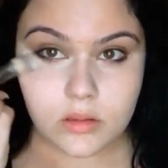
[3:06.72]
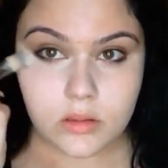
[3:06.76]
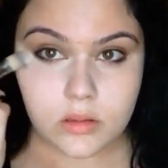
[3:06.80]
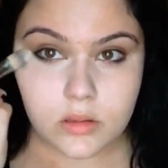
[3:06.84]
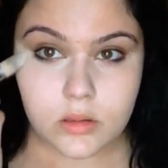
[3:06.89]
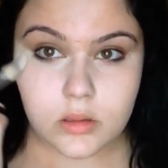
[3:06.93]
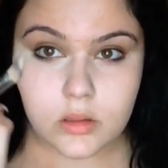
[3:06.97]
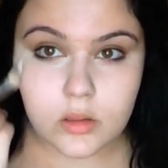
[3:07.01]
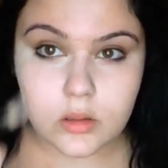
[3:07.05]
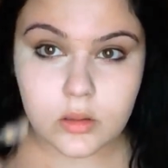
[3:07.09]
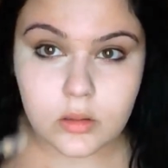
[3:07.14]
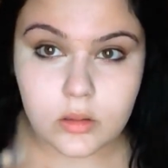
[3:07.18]

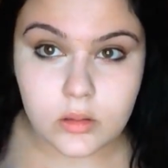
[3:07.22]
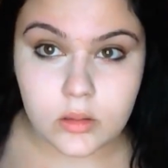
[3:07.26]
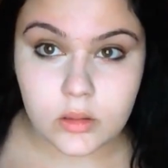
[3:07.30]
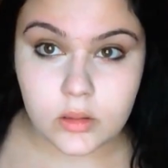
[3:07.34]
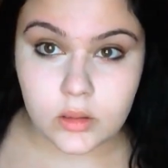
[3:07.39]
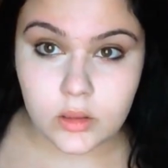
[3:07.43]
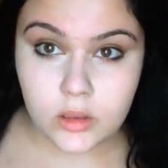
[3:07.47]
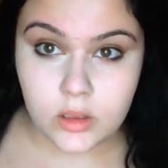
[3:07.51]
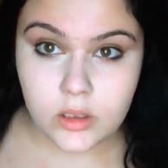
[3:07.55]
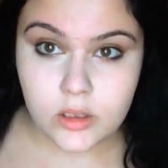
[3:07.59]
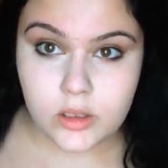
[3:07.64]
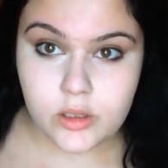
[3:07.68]
So
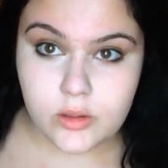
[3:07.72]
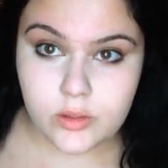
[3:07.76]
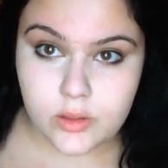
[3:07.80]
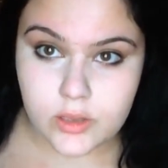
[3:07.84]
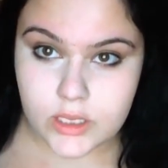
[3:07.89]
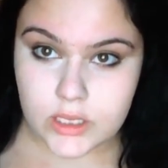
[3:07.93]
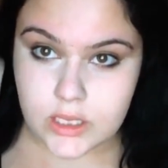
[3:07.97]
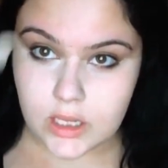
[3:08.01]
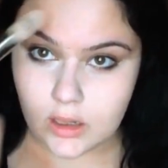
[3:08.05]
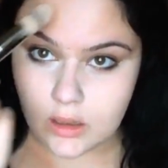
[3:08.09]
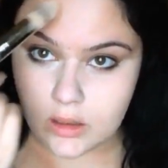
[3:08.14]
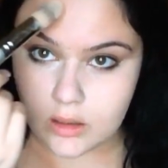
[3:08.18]
you
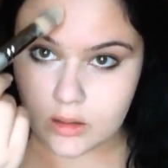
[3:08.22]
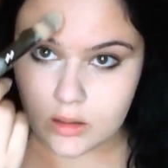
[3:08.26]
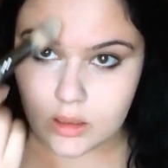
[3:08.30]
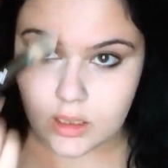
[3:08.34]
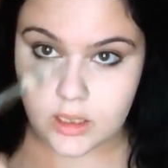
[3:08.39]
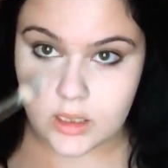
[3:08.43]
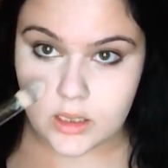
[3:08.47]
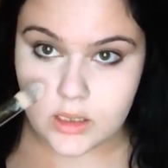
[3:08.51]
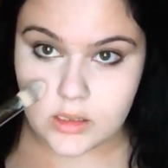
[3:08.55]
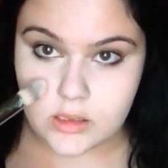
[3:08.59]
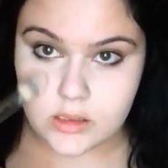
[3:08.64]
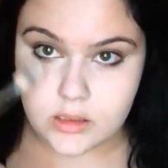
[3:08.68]
can tell
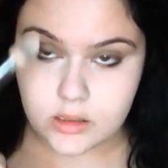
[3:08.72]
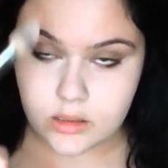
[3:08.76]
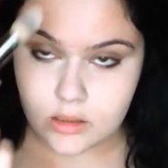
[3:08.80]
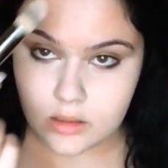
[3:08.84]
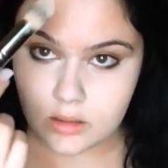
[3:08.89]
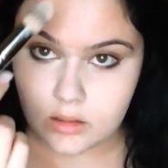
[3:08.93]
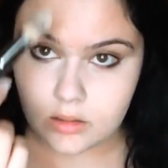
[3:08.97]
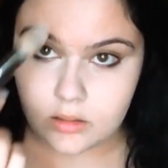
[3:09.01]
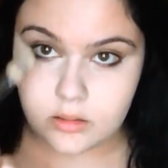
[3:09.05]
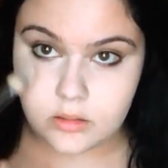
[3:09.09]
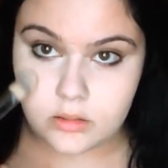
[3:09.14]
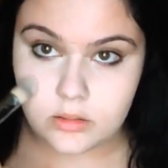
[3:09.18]
that
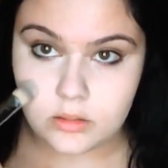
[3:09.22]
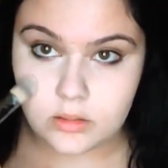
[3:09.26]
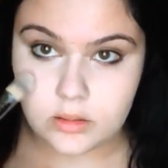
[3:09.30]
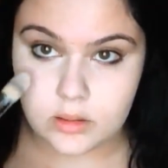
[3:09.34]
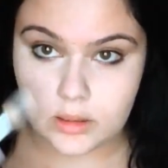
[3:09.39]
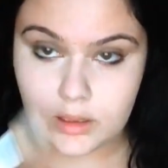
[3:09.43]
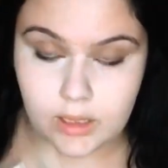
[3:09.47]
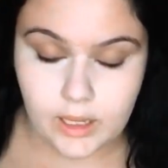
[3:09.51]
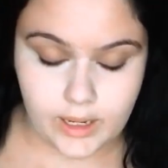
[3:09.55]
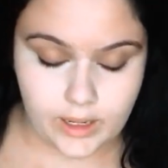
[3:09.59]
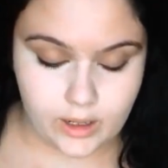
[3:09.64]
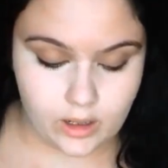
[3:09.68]
it's
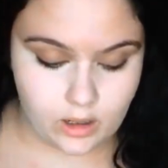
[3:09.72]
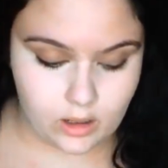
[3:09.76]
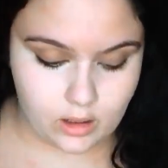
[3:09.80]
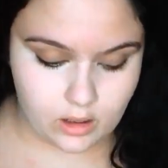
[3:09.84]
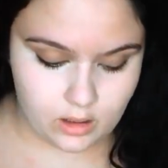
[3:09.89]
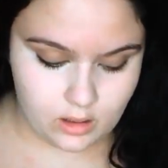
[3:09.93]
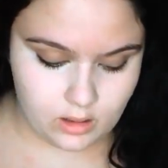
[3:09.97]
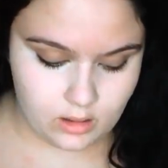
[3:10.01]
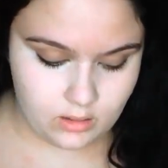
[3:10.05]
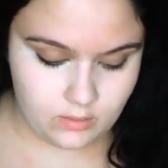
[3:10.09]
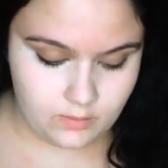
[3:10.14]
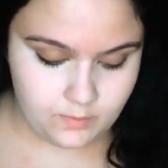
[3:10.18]

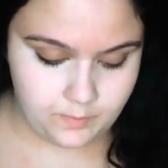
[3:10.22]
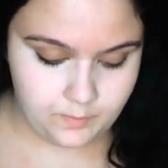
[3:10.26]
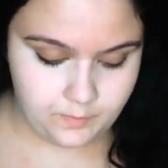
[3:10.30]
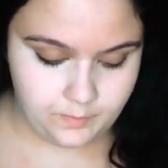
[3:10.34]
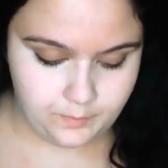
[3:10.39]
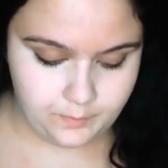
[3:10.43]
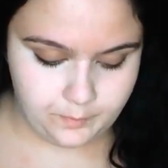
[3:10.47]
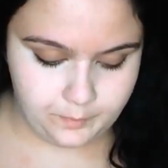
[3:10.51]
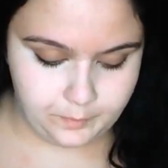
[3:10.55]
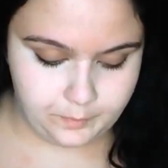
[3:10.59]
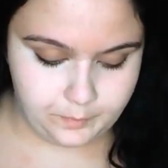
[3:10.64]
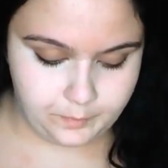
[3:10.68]
lighter.
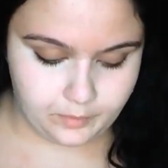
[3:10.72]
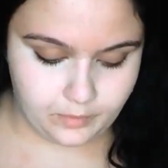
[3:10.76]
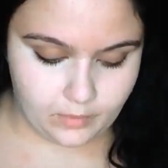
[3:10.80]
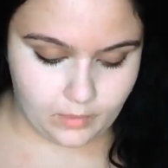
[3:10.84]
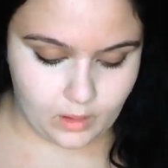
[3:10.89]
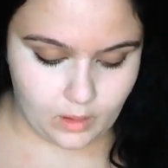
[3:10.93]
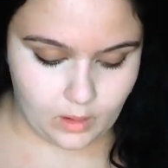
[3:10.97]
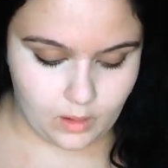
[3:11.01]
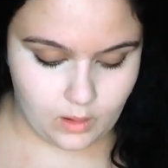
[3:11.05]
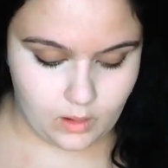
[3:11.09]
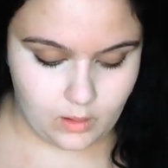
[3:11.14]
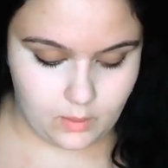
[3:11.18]

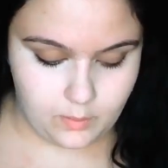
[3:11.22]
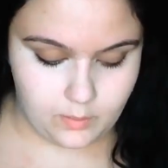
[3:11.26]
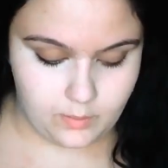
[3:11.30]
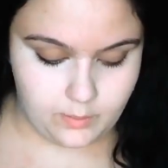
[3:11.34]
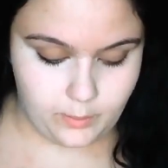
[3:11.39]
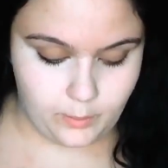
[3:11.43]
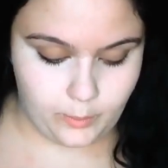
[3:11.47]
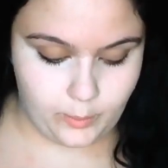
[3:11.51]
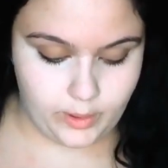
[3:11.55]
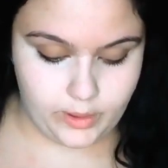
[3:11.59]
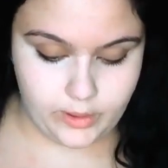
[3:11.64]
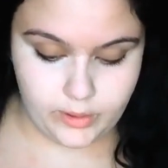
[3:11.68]

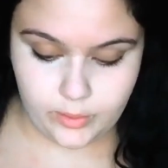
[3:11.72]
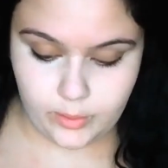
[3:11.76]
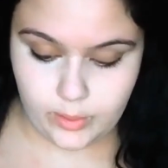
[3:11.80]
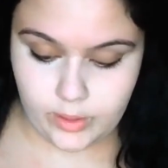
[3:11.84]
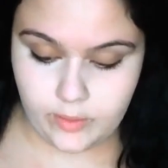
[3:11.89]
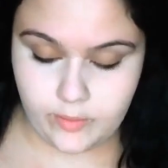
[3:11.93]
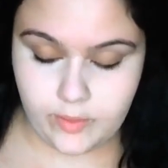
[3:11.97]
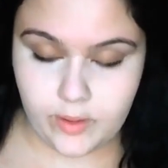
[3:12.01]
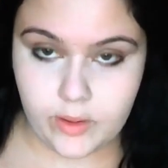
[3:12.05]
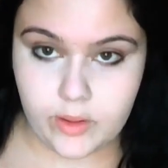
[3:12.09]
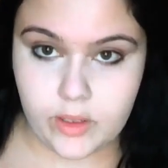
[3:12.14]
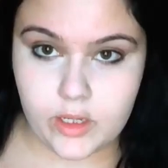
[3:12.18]
When
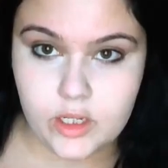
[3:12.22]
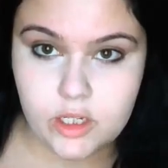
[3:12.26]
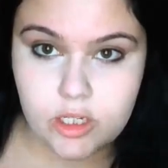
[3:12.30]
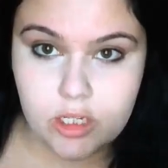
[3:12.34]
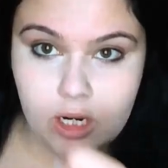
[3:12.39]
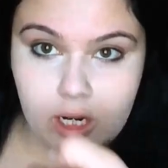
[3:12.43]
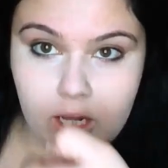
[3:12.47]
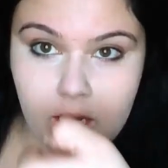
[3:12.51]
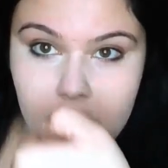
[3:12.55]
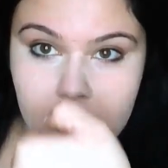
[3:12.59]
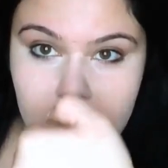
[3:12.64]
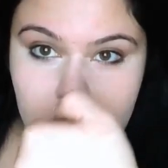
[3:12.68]
doing
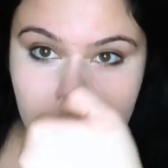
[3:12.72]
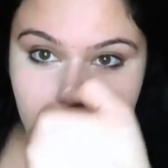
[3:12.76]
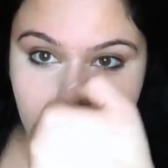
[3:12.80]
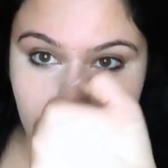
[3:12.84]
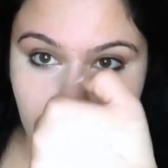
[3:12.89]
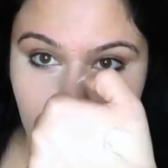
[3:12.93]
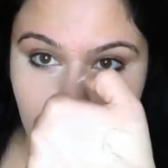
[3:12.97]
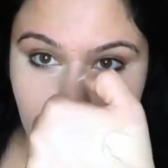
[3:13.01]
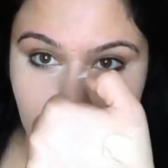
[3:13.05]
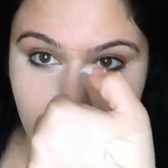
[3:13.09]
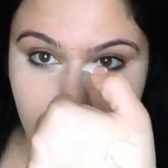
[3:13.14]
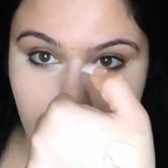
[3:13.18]
foundation, I like to
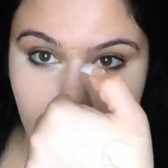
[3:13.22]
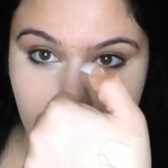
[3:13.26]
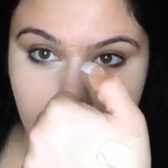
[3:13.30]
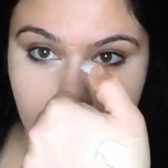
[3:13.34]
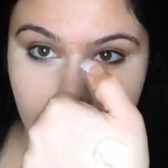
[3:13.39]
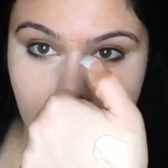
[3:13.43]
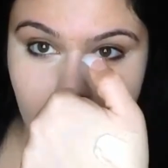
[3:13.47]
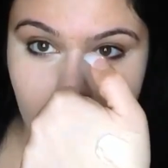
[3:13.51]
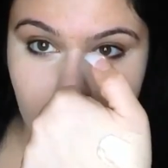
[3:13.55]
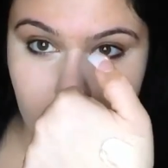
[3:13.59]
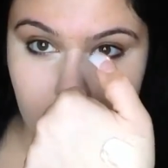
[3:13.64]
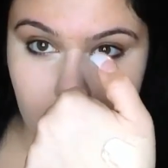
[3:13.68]
put it on the back of
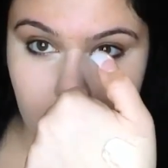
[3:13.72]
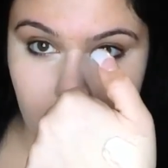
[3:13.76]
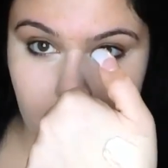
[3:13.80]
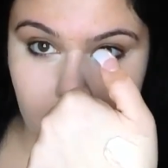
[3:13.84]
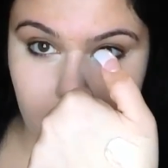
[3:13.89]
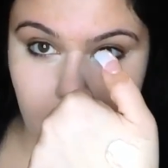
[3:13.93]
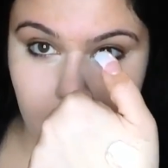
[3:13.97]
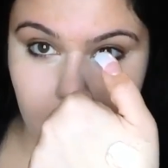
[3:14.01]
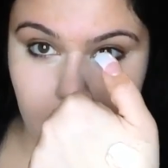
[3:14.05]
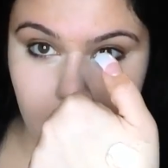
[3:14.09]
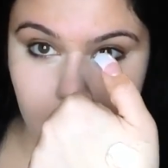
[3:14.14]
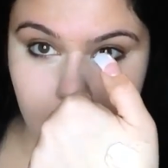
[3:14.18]
my hand
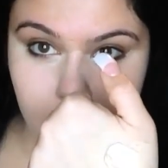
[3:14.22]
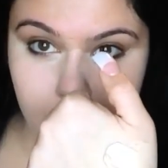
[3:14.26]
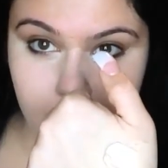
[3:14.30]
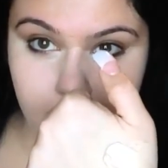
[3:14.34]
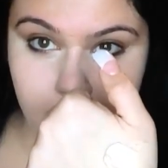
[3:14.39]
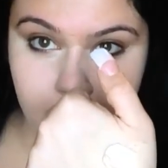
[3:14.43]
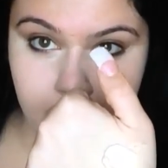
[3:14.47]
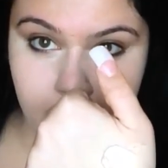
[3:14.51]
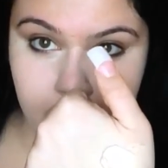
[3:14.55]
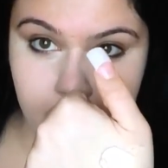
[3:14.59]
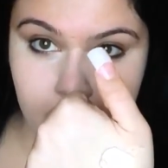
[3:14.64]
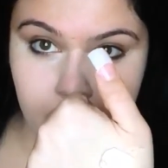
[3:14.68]
like that,
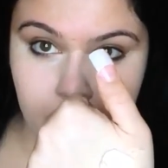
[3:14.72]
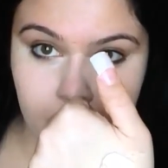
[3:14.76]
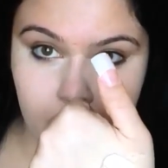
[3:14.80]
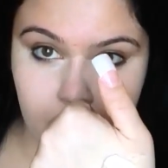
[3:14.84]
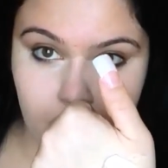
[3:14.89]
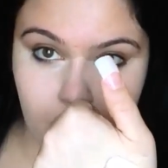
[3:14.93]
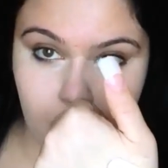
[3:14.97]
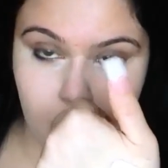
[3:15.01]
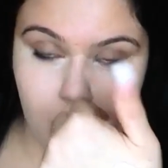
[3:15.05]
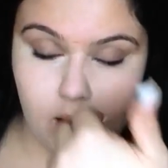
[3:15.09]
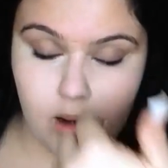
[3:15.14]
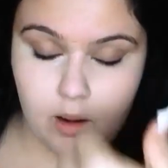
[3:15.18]

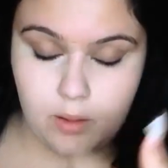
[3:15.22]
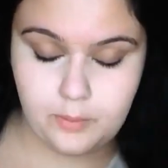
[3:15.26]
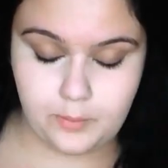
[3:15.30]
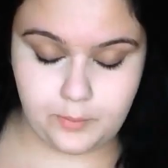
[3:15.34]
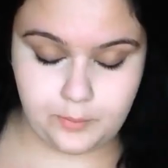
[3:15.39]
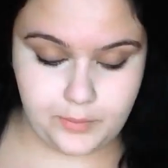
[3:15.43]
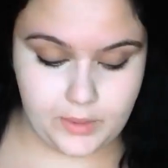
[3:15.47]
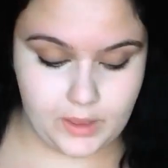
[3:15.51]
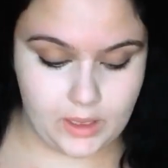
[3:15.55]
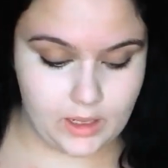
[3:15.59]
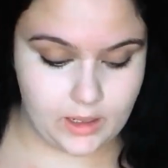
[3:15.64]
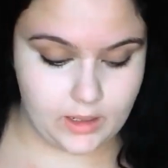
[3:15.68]

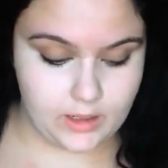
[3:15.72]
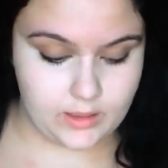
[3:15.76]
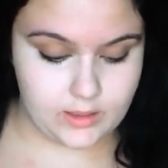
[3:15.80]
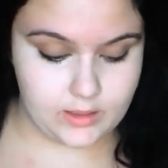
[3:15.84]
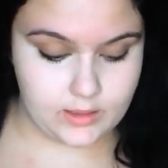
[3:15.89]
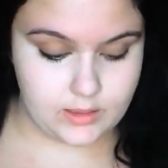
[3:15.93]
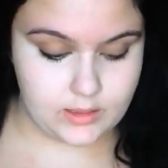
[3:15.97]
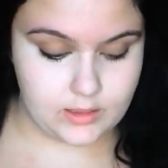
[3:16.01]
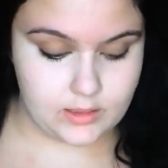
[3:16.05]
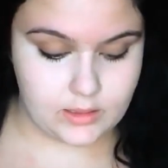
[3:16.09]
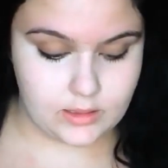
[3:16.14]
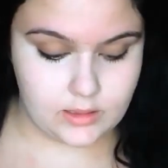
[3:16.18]

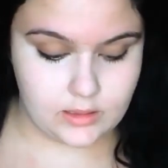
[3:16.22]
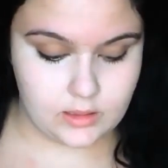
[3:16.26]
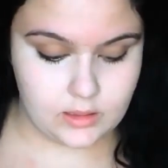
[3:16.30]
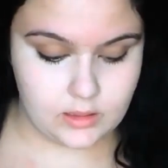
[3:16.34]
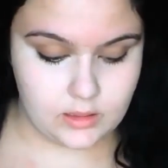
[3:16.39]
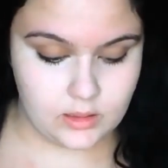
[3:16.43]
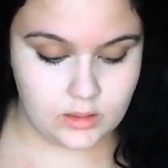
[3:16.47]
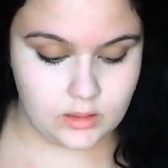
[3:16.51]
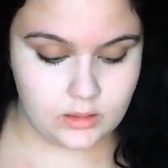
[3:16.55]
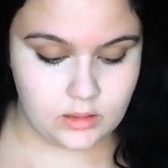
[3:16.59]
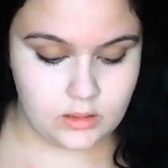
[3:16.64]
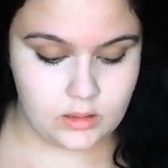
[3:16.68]

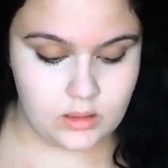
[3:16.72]
because